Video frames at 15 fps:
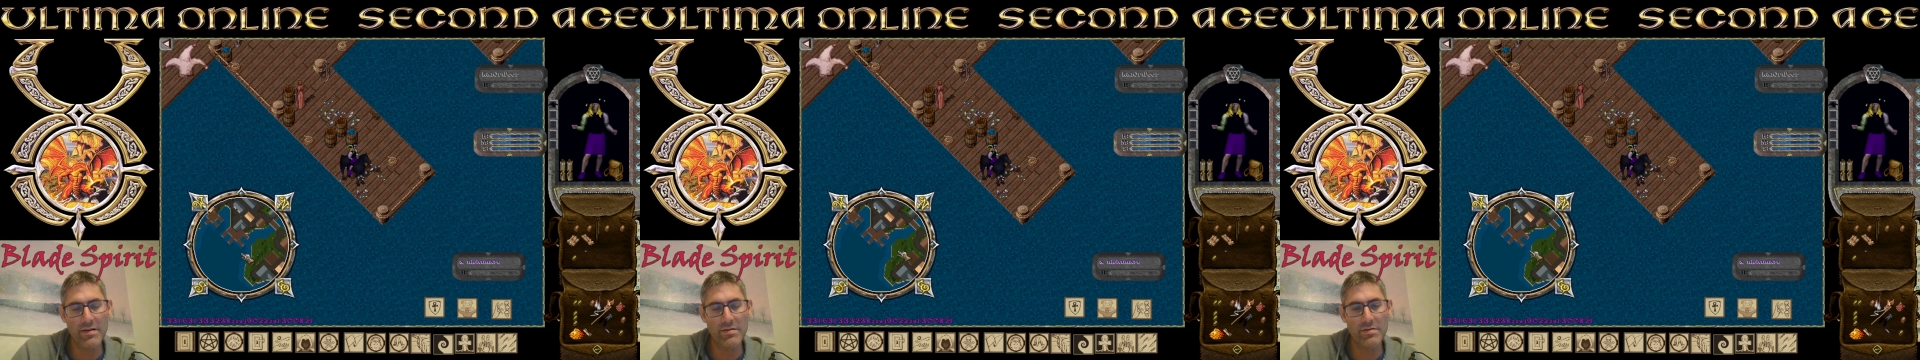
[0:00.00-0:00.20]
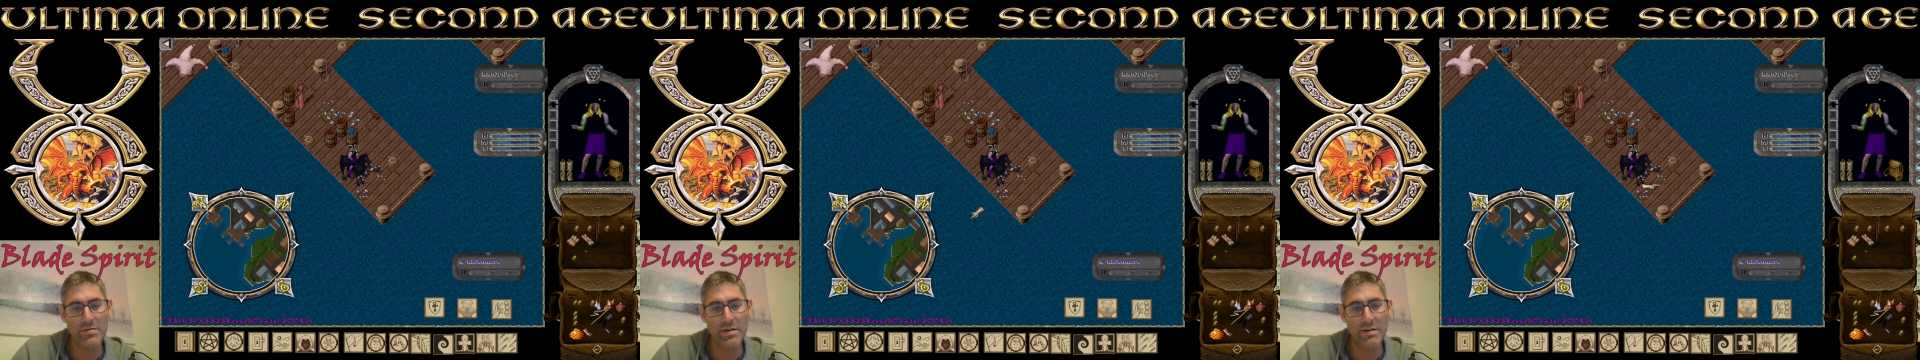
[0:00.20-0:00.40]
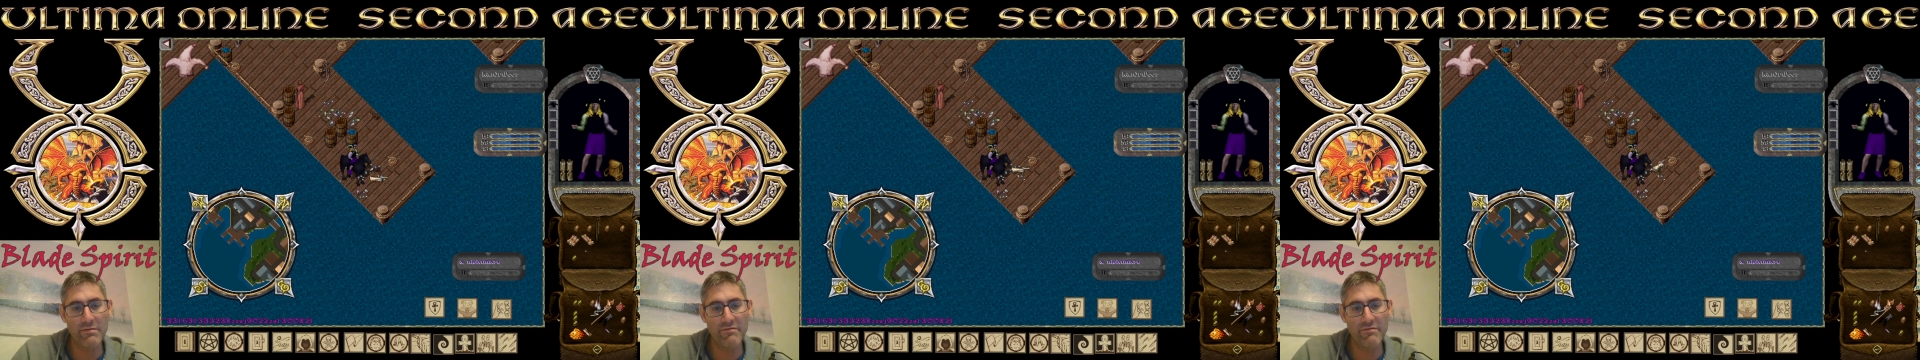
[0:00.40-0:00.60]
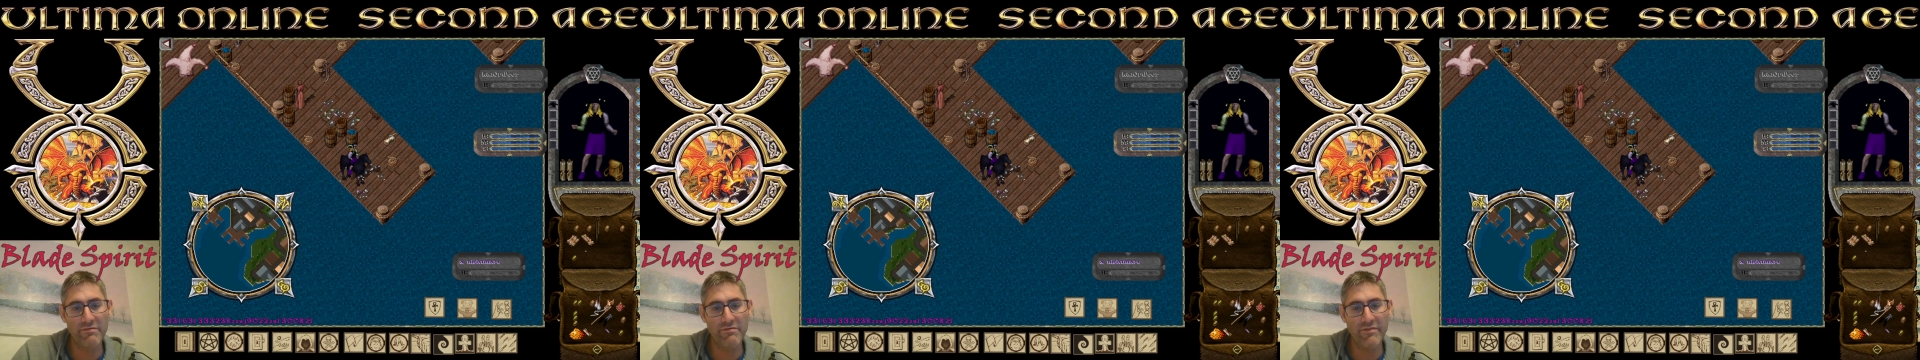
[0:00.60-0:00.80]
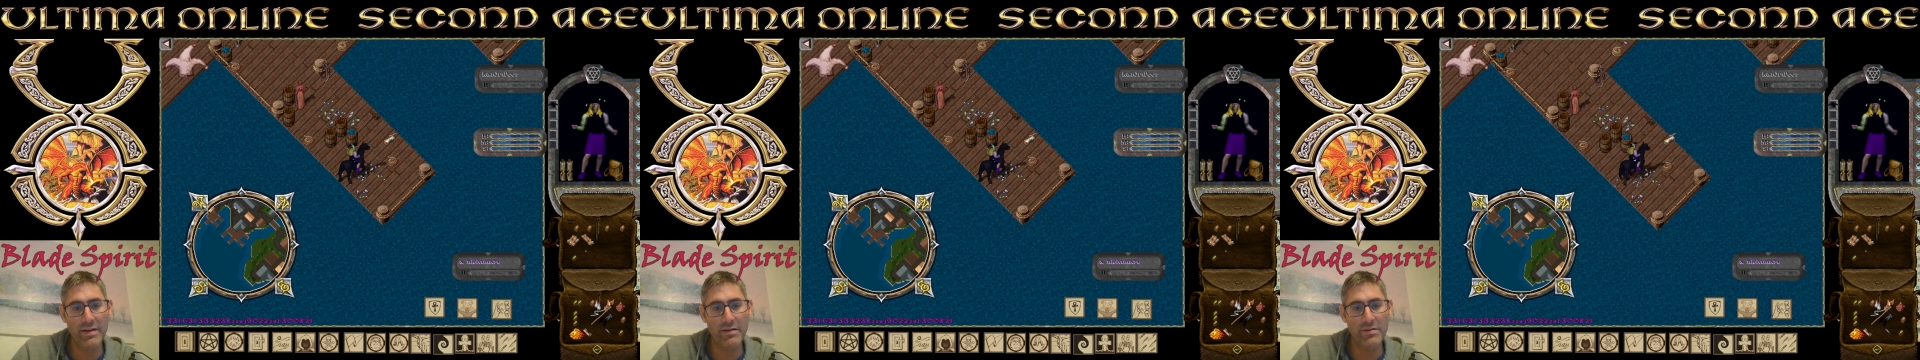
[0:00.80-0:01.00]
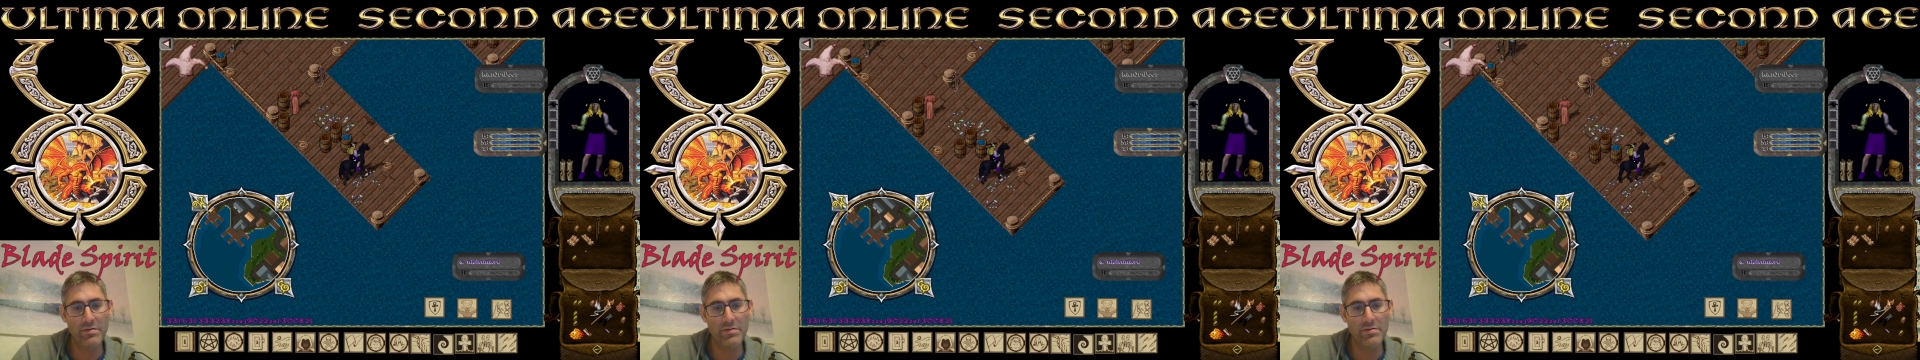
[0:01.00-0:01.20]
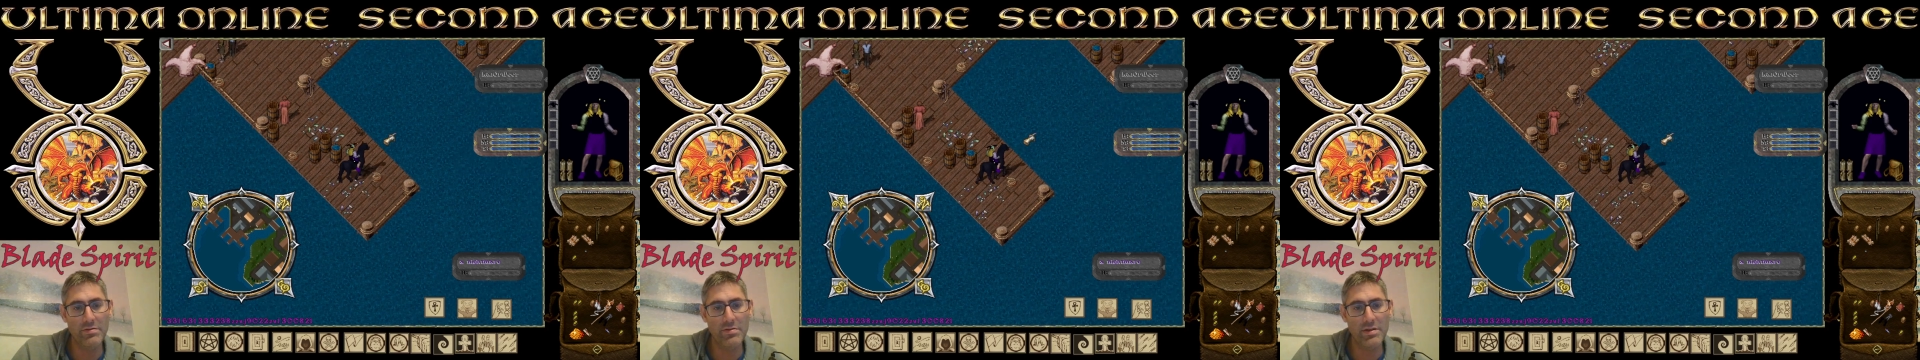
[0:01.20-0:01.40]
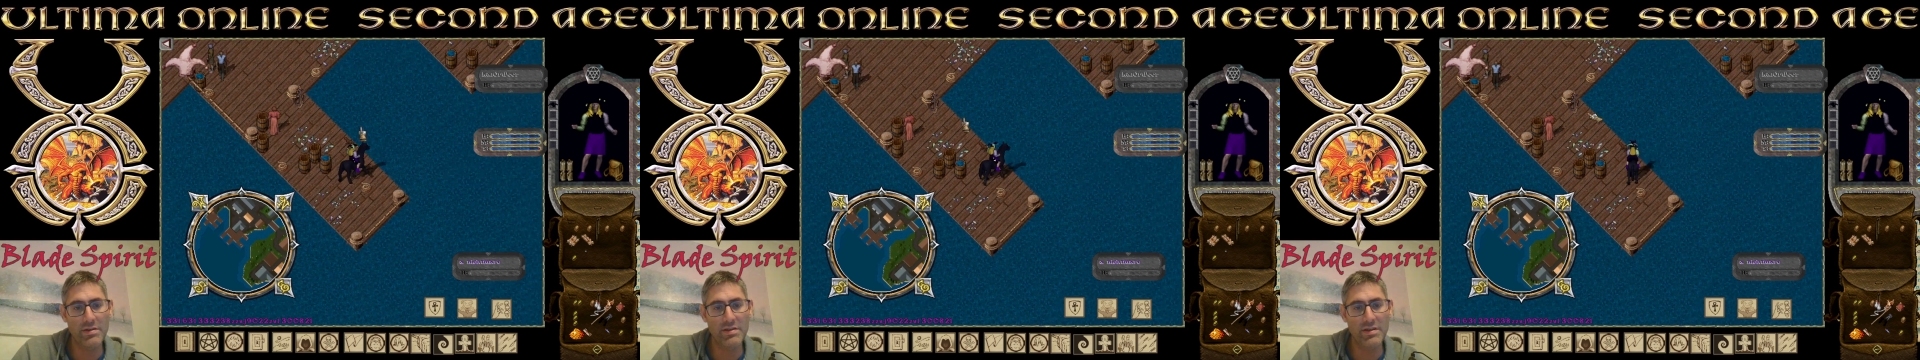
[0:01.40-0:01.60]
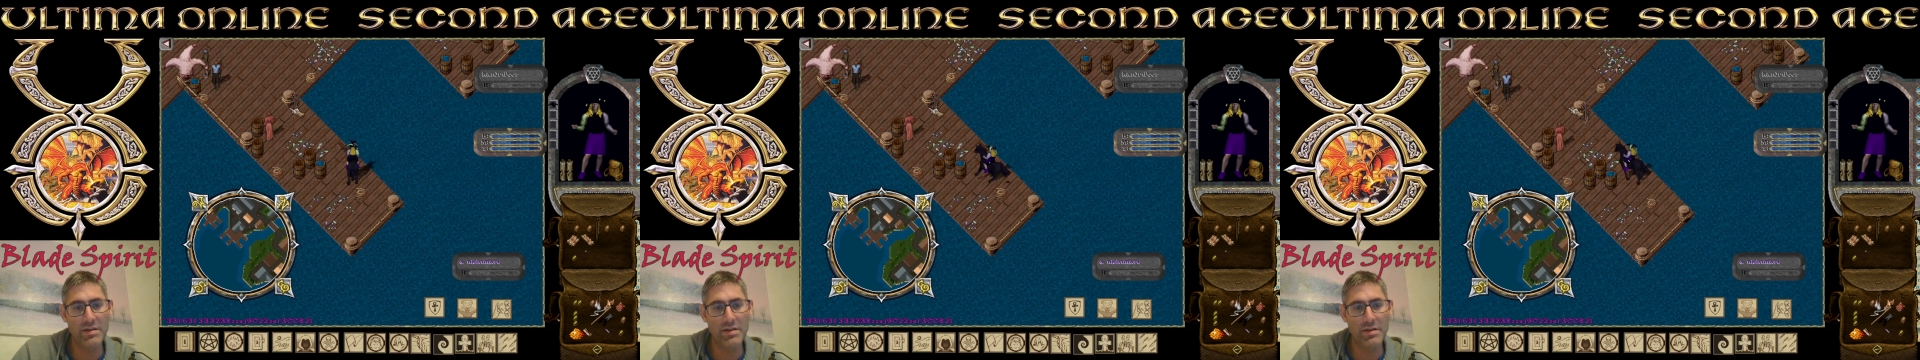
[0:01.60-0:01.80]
You can find, you can take